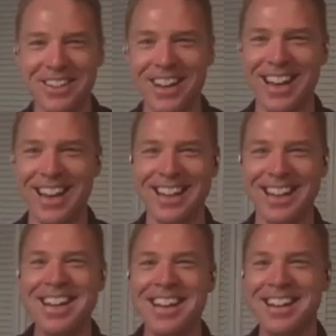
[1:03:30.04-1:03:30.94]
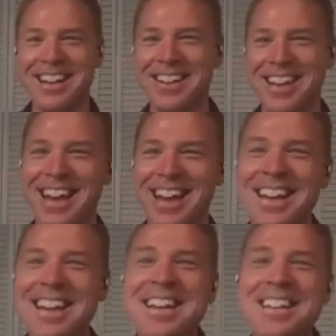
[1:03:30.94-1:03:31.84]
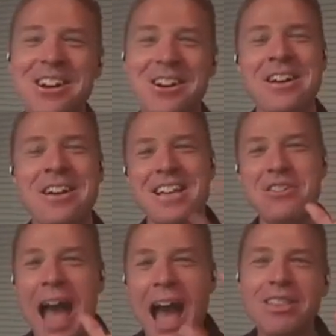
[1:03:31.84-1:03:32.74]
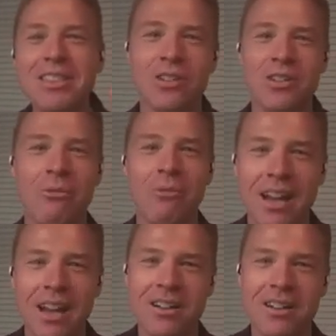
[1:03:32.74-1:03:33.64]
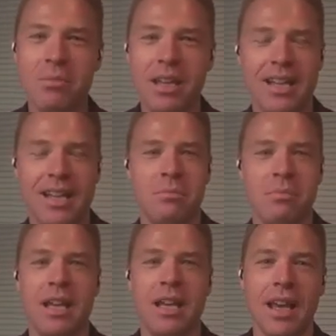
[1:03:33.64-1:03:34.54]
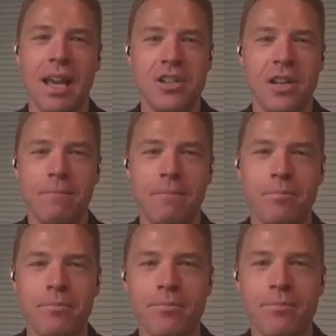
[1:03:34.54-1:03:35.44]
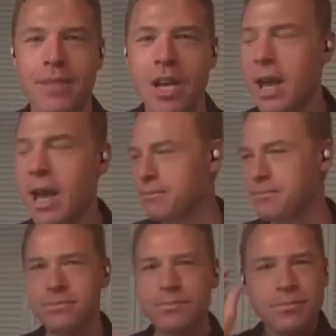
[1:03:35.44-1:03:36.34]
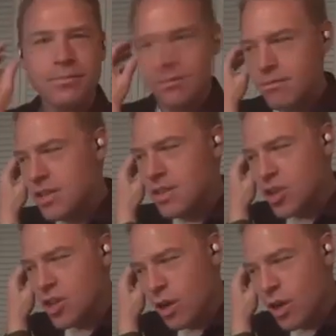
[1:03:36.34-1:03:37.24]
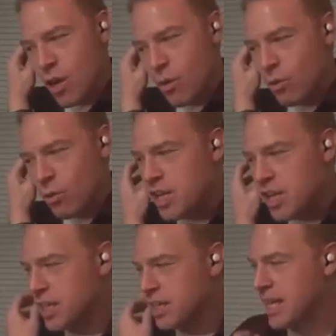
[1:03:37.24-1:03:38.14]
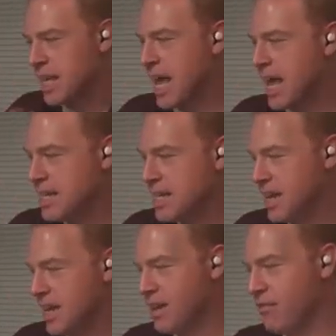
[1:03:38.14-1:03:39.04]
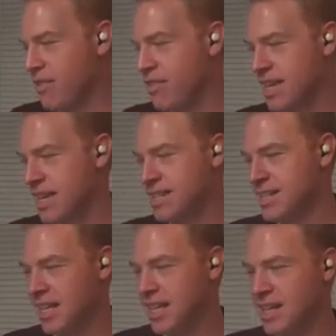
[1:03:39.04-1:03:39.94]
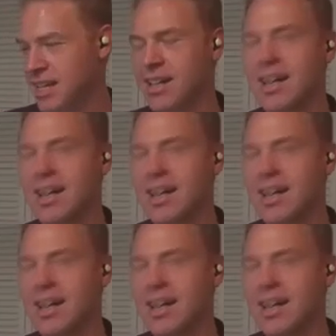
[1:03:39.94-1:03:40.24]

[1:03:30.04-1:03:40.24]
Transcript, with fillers: right okay so you have to try really hard to be to be engaging okay so we're reaching the end of this here